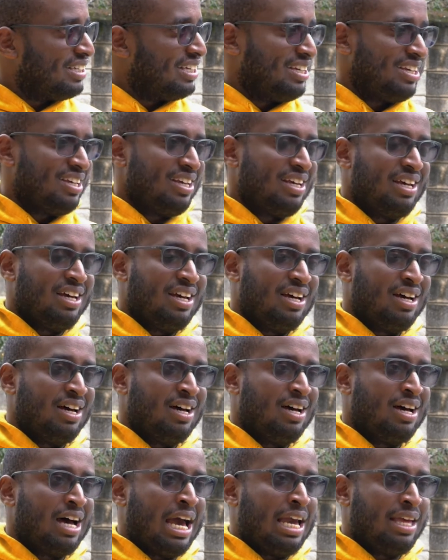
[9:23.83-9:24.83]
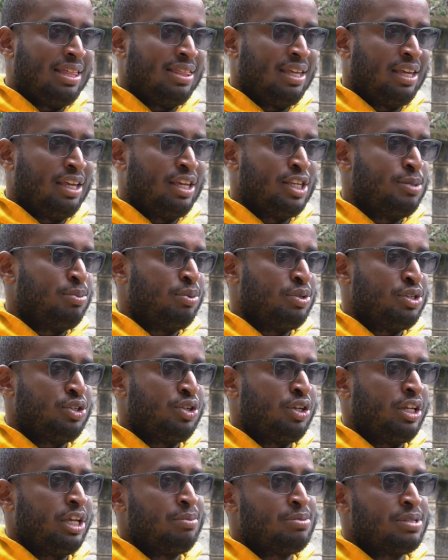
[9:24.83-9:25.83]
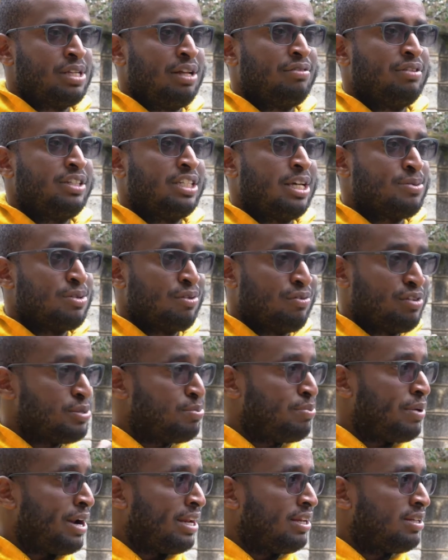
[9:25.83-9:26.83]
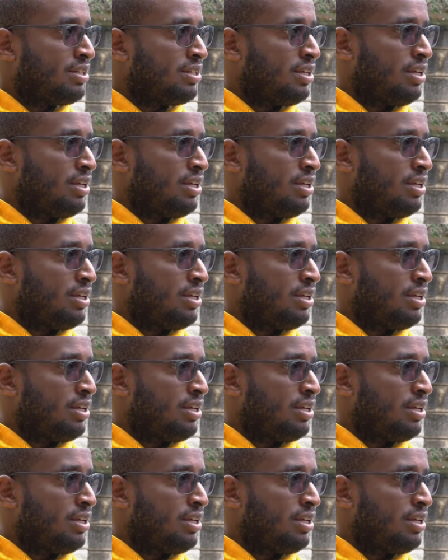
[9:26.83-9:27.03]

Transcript: I think he's positioning himself in terms of his brand.